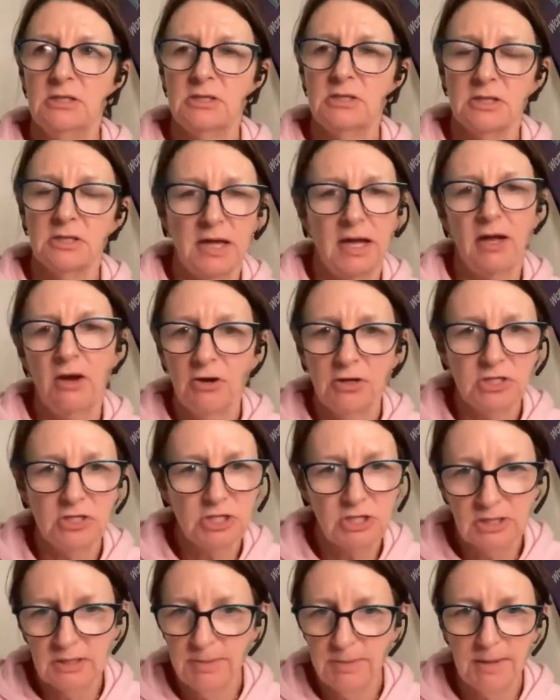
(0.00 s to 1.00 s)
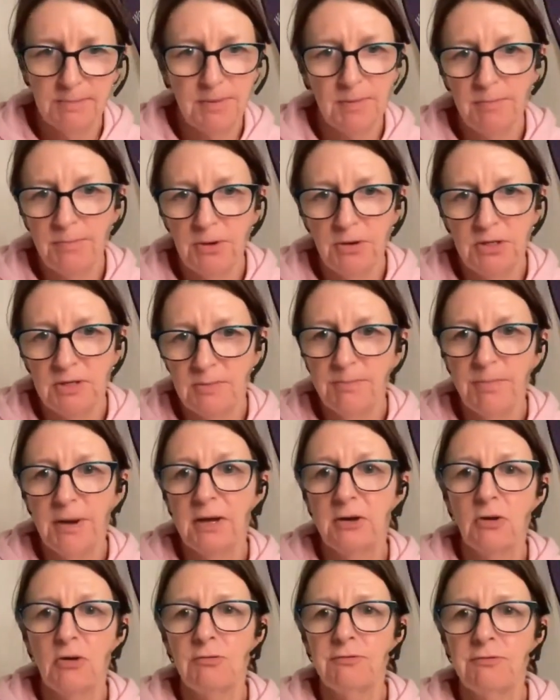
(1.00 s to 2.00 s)
to that hot chili pepper burn your butt
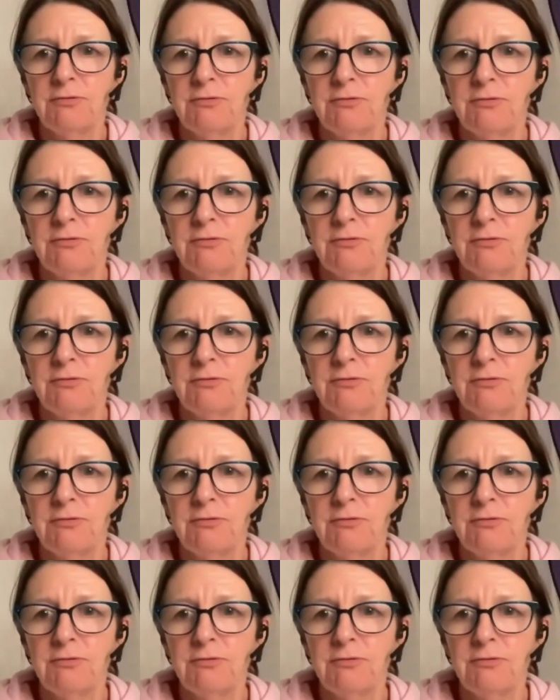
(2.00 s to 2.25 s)
off